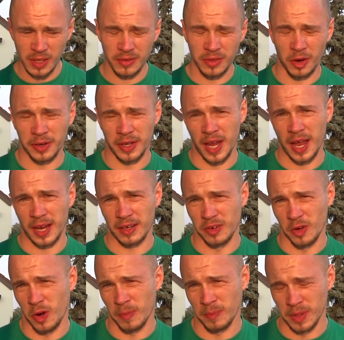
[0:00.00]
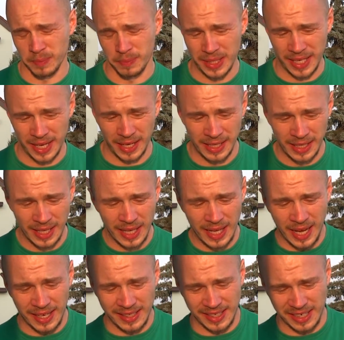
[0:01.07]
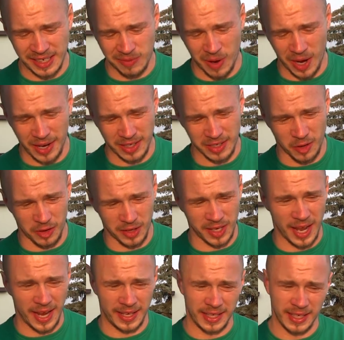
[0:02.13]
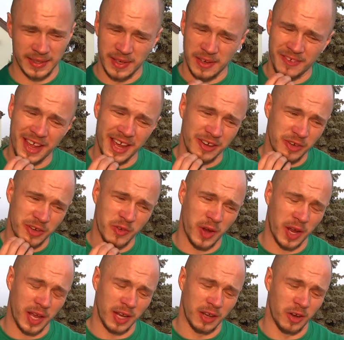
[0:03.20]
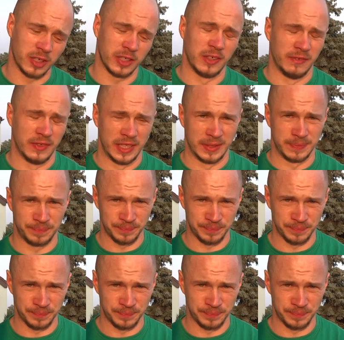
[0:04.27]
not like normal beer, and that's why I don't like it. You cannot drink a lot of it.